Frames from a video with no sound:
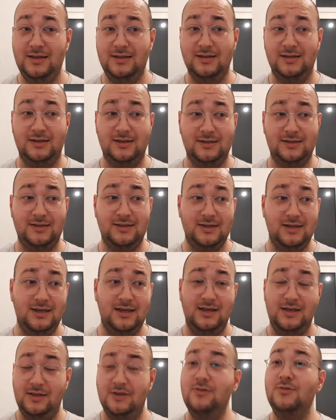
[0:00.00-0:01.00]
Like,
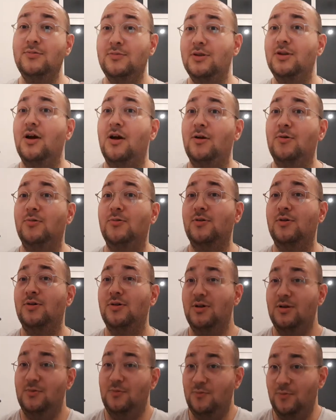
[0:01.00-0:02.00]
you
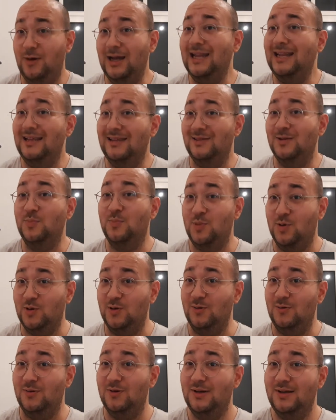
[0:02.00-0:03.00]
know Winnie the
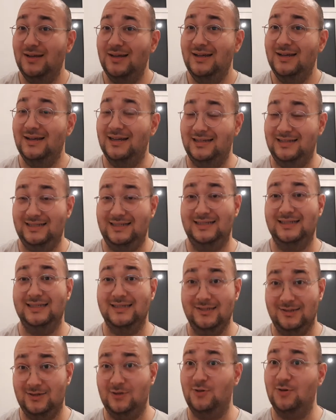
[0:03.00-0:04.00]
Pooh, and he's
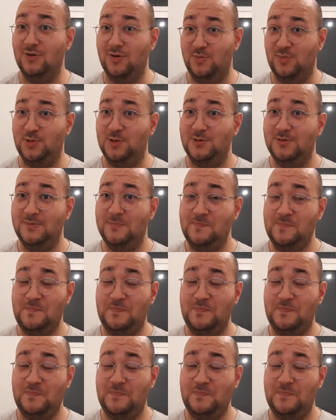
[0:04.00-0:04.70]
adorable.